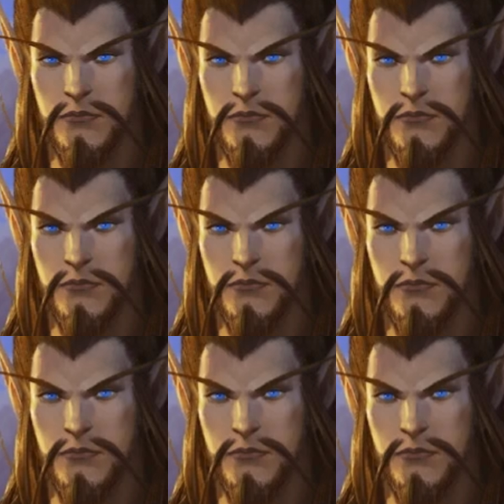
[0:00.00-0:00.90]

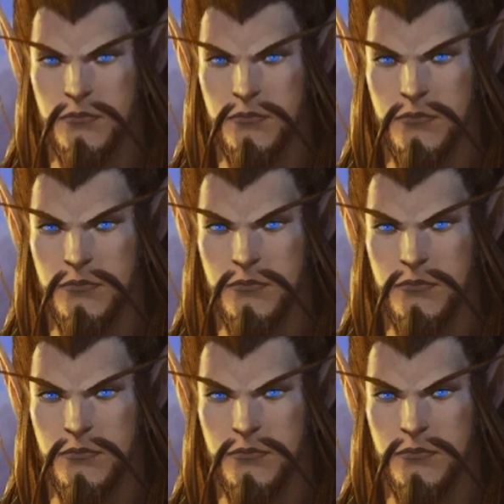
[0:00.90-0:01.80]

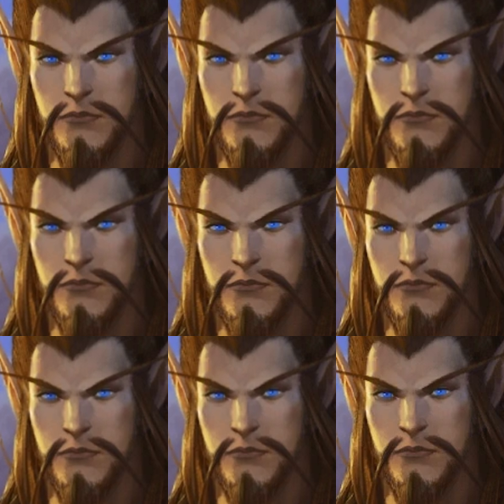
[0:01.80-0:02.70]

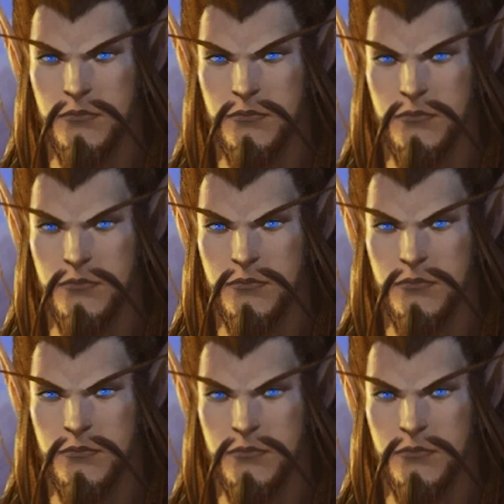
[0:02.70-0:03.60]

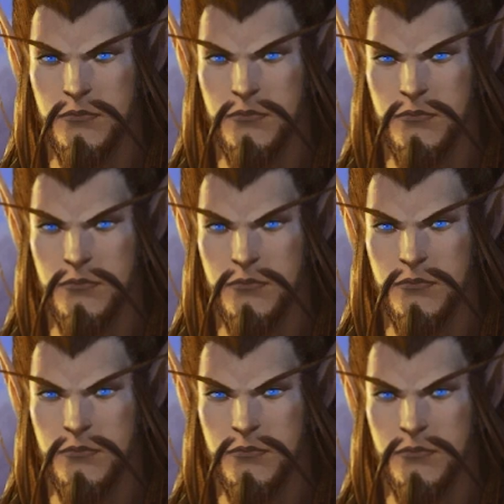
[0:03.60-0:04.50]

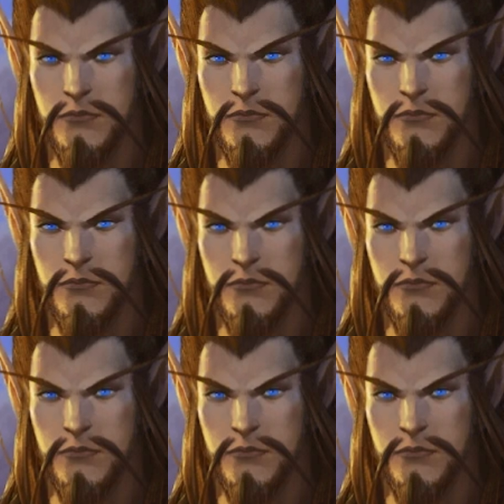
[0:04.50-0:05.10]
(silent)